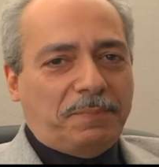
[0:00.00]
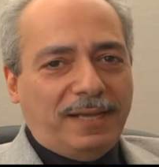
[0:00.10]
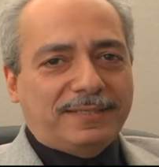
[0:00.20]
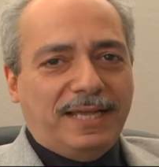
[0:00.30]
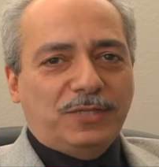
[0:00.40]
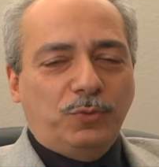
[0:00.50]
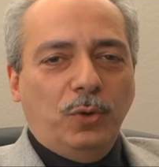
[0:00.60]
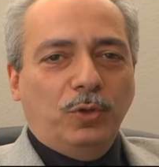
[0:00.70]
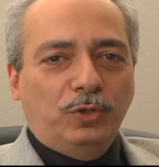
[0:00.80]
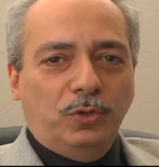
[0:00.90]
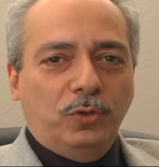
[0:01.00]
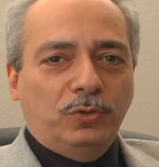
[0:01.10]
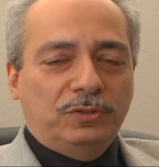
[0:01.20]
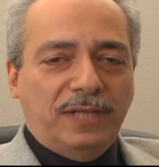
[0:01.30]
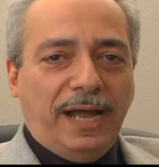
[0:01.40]
As we all know,
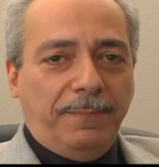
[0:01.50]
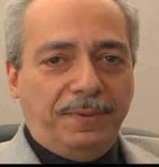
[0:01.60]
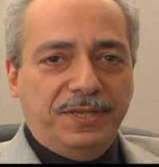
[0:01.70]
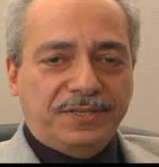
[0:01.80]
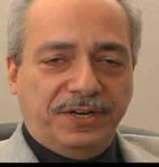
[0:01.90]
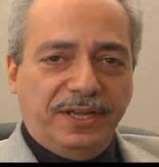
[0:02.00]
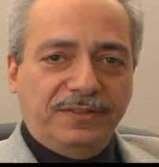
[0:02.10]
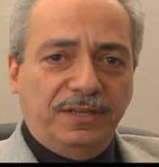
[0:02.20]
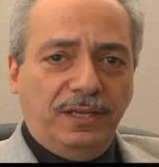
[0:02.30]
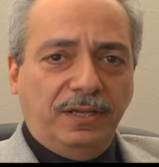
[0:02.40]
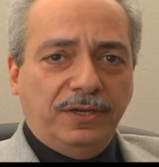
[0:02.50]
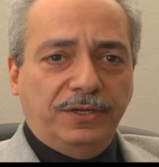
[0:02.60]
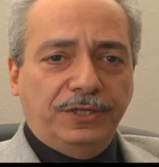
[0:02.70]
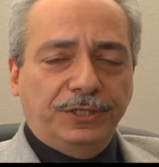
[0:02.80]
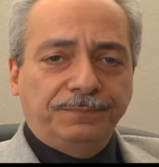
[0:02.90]
the IPs are getting,
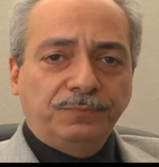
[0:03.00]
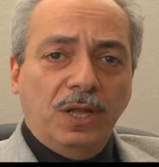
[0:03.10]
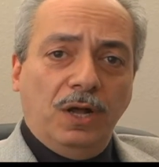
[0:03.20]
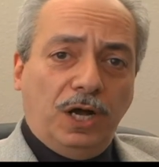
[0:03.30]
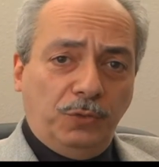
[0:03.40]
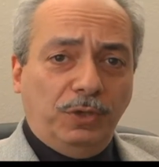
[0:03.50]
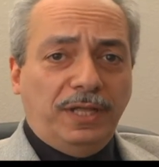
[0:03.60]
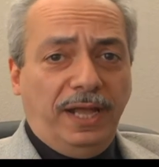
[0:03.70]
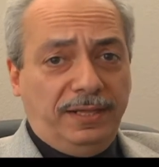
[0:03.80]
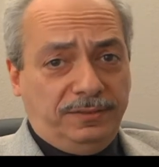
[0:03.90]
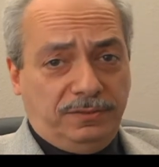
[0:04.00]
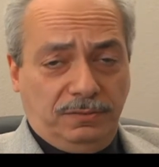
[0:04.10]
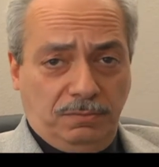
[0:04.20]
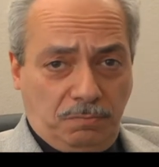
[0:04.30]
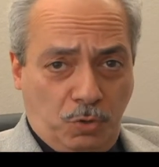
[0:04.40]
on one hand,
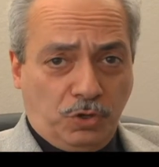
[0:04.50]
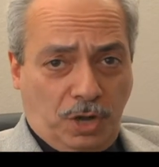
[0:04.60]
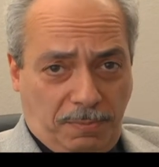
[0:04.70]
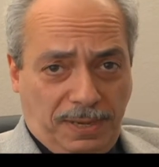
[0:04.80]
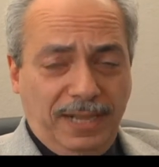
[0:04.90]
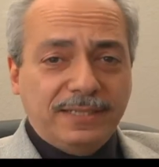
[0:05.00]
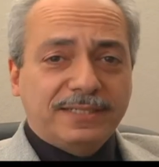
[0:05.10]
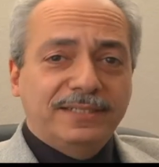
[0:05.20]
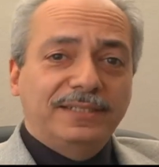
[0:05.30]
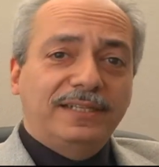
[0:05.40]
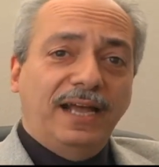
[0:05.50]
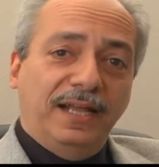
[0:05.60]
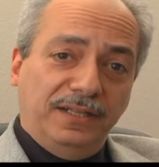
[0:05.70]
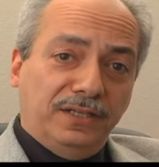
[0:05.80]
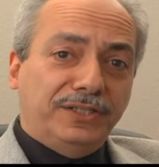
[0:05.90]
more complex,
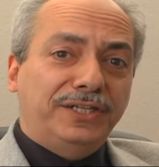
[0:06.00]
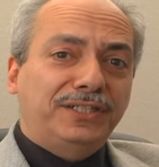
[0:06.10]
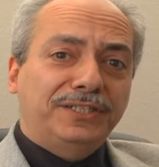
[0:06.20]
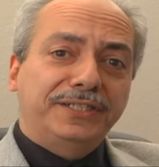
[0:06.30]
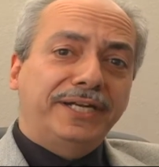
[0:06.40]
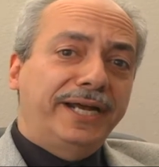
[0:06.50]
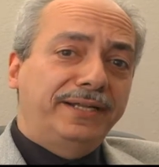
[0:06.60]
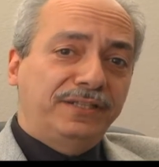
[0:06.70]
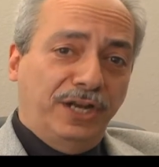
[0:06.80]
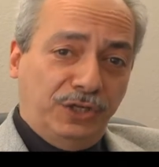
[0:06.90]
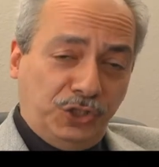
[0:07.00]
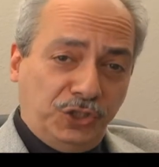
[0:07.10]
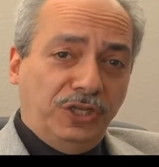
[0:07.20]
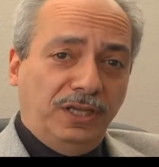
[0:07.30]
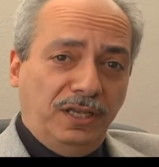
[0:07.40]
and on the other hand, they are
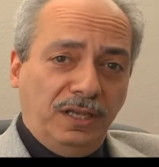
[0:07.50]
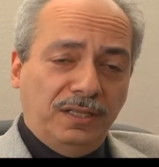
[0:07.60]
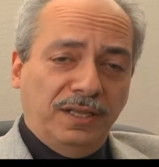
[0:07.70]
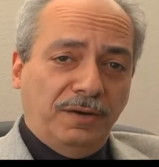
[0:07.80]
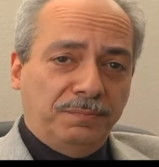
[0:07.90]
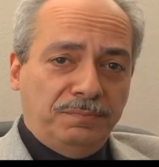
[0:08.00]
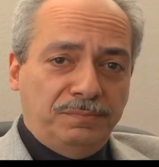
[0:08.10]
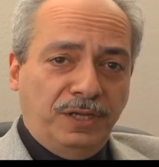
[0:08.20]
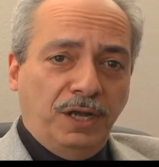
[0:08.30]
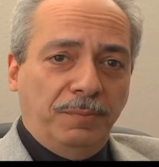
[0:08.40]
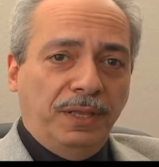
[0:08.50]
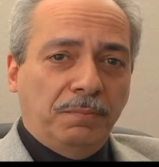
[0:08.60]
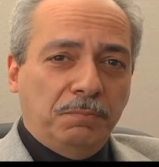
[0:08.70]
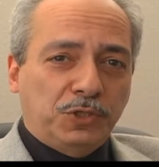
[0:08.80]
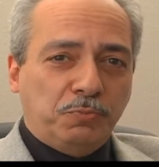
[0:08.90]
shrinking, they are becoming
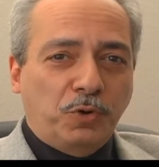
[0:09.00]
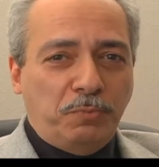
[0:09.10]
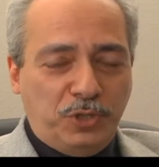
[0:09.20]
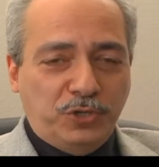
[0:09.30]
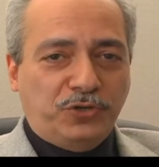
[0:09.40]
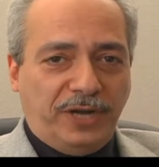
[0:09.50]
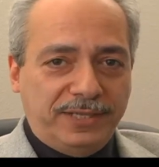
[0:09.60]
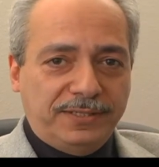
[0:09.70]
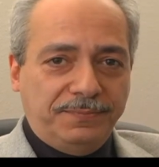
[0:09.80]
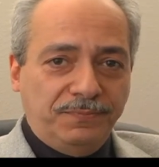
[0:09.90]
much more miniaturized.